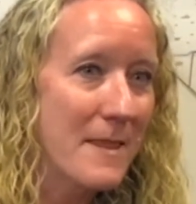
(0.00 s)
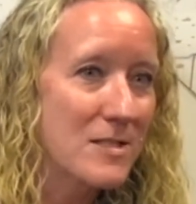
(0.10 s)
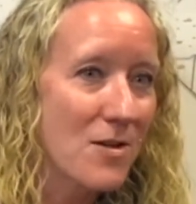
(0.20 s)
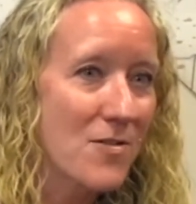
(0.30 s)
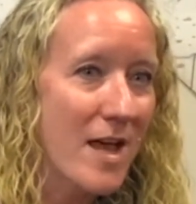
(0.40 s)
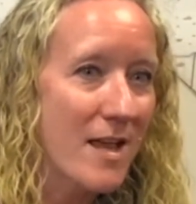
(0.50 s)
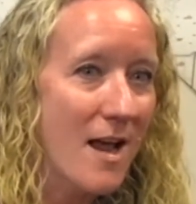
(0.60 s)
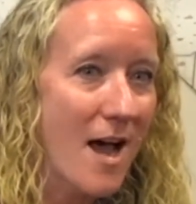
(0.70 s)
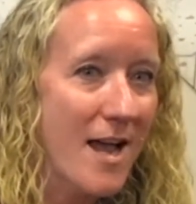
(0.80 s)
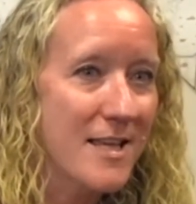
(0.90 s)
so that
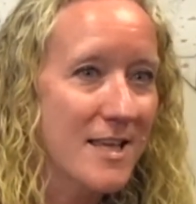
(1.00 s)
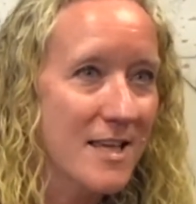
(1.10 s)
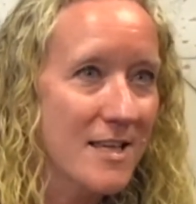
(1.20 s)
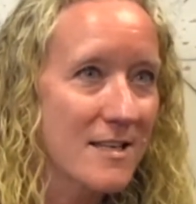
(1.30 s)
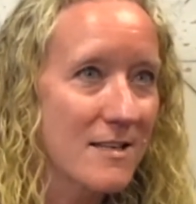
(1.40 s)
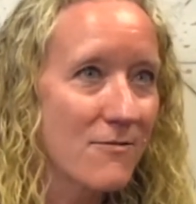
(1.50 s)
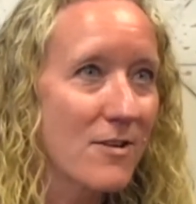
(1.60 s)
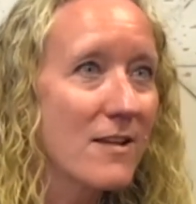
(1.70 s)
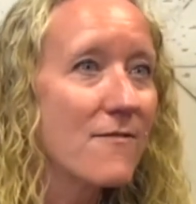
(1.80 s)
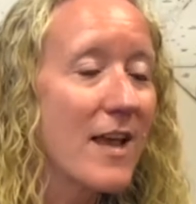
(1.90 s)
I can
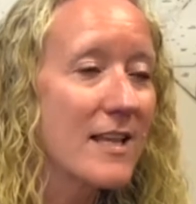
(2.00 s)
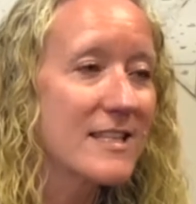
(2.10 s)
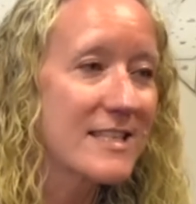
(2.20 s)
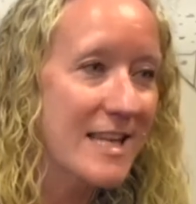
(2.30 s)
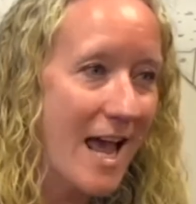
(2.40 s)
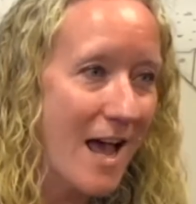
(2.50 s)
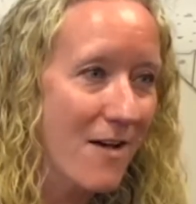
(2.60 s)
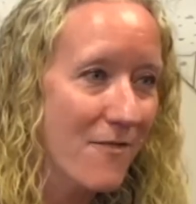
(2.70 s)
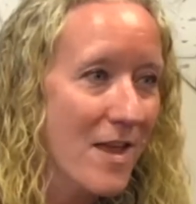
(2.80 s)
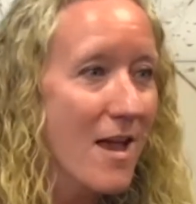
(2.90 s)
convey to staff.